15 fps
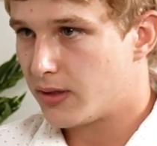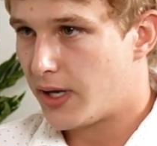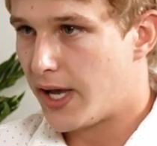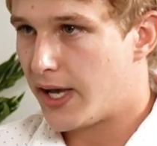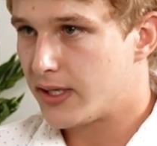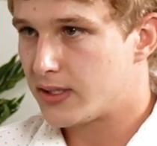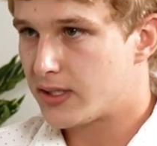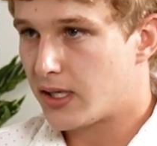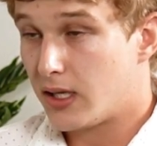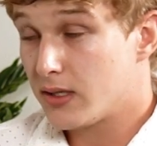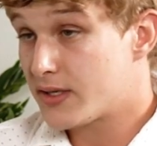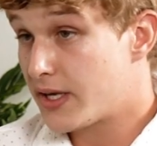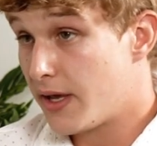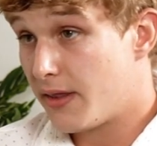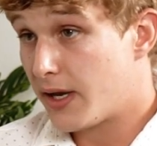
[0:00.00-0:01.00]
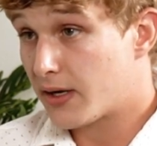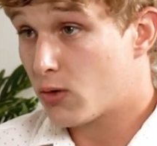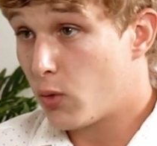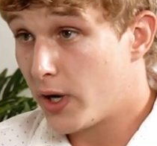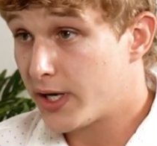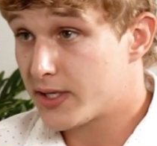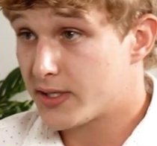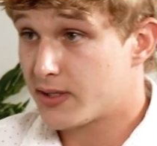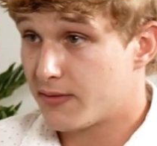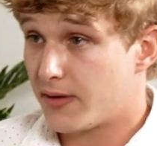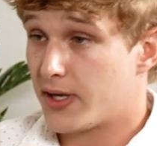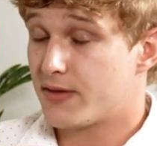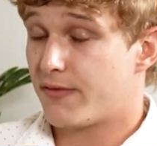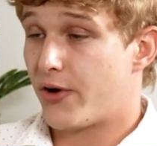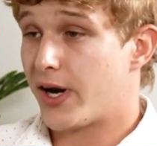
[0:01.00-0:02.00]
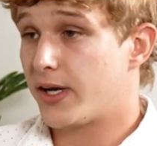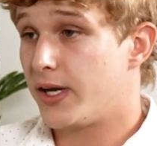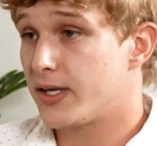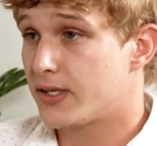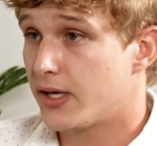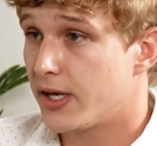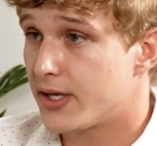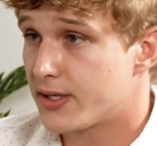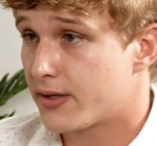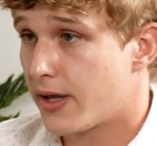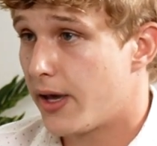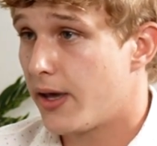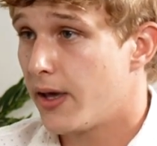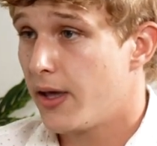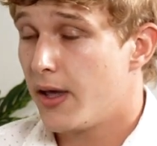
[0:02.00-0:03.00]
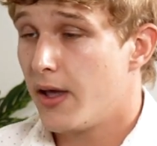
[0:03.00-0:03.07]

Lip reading: And I'll say that quite as frankly as it is. They